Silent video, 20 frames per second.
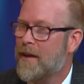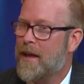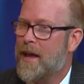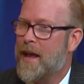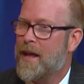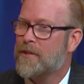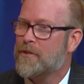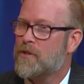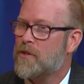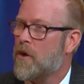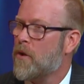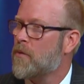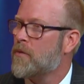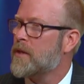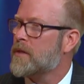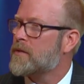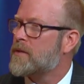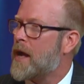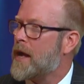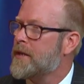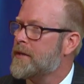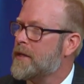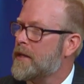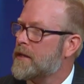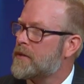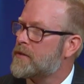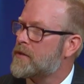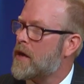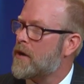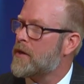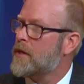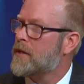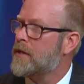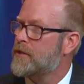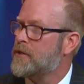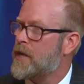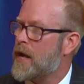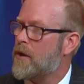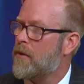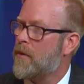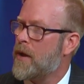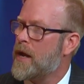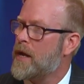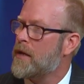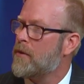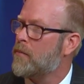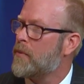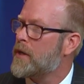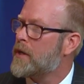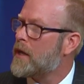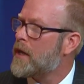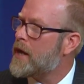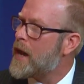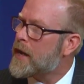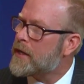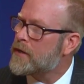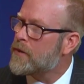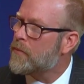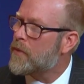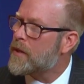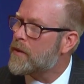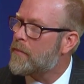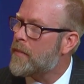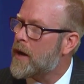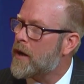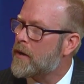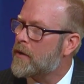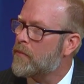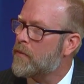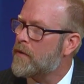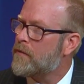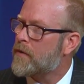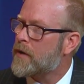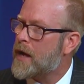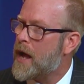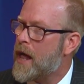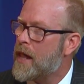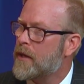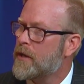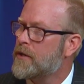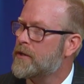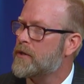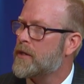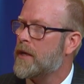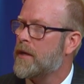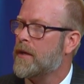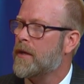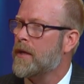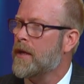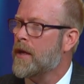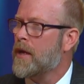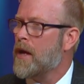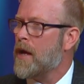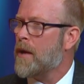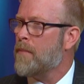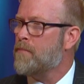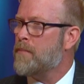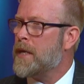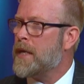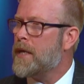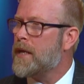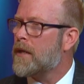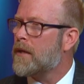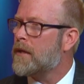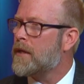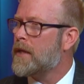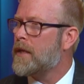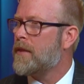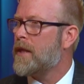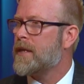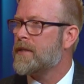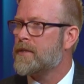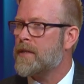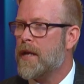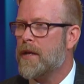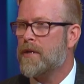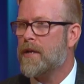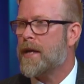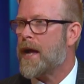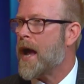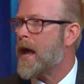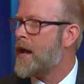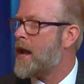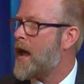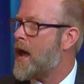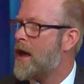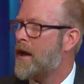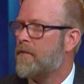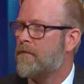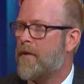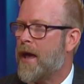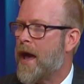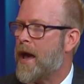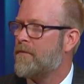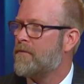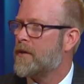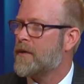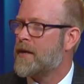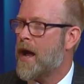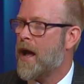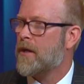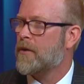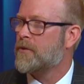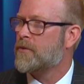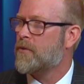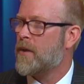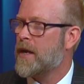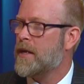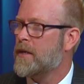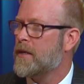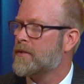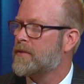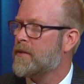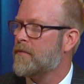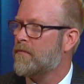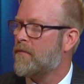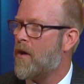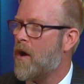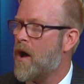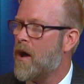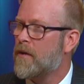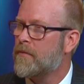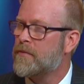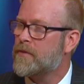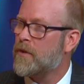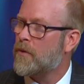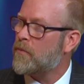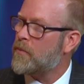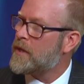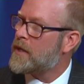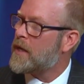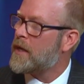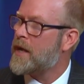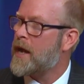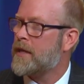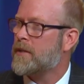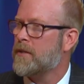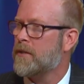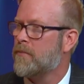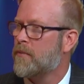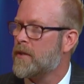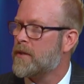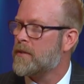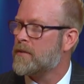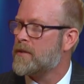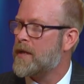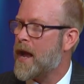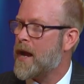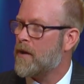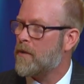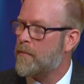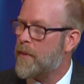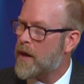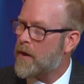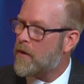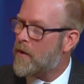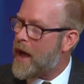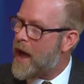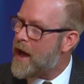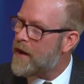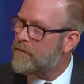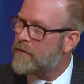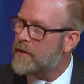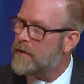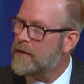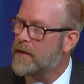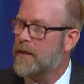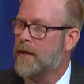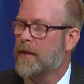And so this idea started to generate, and we connected with American River College, and immediately they said, you got to have AVID college readiness involved. So we connected with the Sacramento AVID